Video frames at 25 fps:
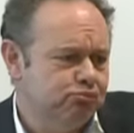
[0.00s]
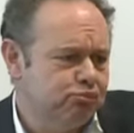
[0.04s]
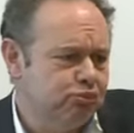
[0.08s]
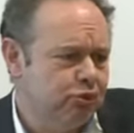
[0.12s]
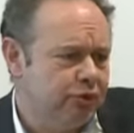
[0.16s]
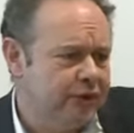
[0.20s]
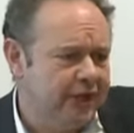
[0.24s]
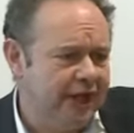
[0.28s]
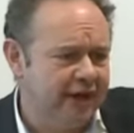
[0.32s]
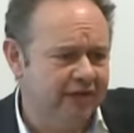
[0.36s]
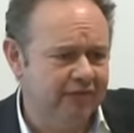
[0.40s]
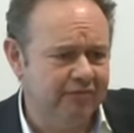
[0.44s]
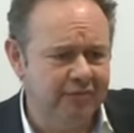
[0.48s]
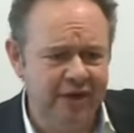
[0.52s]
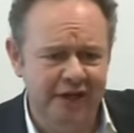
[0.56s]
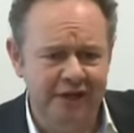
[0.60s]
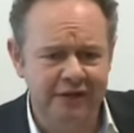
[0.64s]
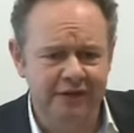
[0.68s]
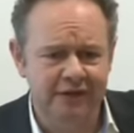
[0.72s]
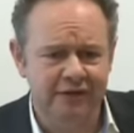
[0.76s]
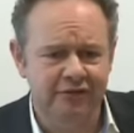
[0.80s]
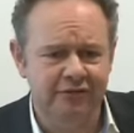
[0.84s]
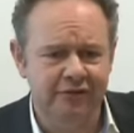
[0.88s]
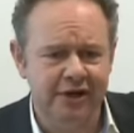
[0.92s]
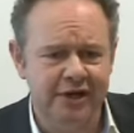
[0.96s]
Would that have made
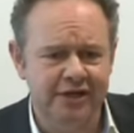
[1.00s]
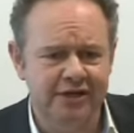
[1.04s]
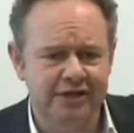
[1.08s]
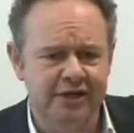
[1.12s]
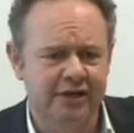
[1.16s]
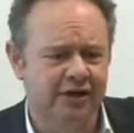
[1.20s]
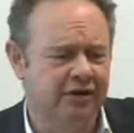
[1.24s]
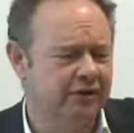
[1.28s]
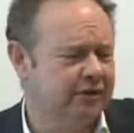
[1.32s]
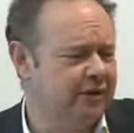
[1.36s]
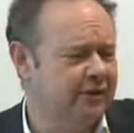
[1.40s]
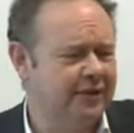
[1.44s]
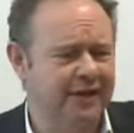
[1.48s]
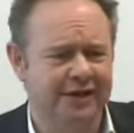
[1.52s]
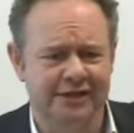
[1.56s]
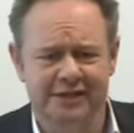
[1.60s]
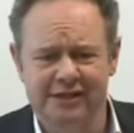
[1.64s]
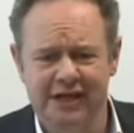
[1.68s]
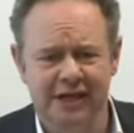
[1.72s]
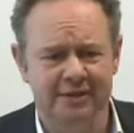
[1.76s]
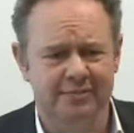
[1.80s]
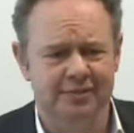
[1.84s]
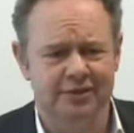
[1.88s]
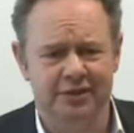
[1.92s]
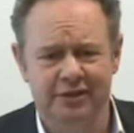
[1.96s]
the grade? She said, oh no, that's
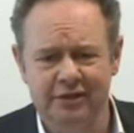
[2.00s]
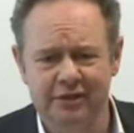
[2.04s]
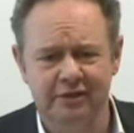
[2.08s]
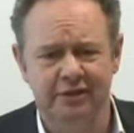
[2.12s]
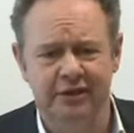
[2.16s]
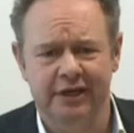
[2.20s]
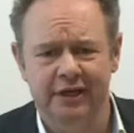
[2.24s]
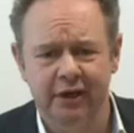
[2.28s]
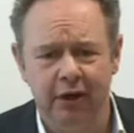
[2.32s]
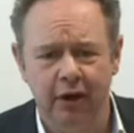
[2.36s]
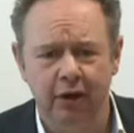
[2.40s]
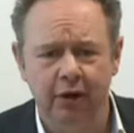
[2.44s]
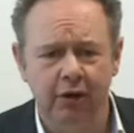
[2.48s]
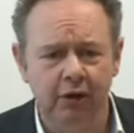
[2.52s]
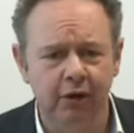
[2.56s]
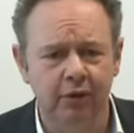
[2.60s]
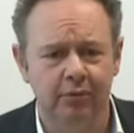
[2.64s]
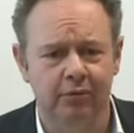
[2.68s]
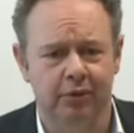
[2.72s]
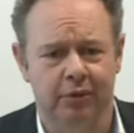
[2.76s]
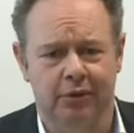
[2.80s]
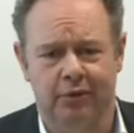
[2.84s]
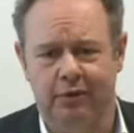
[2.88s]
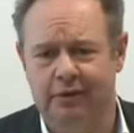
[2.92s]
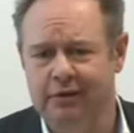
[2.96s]
absolutely horrible.